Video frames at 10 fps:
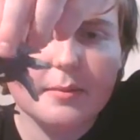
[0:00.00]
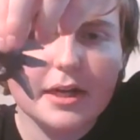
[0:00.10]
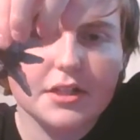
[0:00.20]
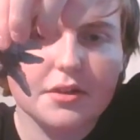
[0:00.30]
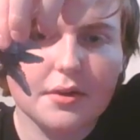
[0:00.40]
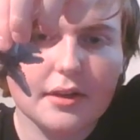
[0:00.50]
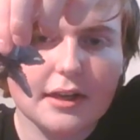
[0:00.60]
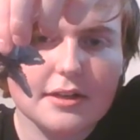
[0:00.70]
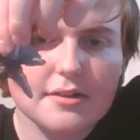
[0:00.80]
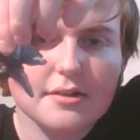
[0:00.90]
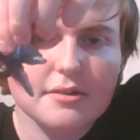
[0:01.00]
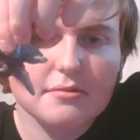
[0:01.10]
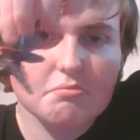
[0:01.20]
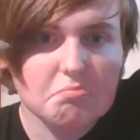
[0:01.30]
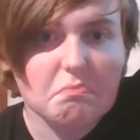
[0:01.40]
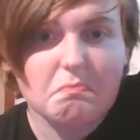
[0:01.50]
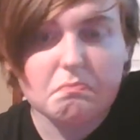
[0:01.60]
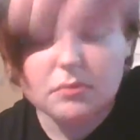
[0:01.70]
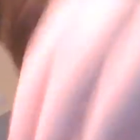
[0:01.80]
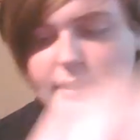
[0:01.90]
up next to it, like,
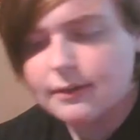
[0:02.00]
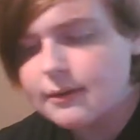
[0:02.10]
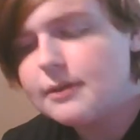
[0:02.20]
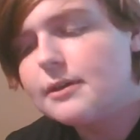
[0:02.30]
yeah,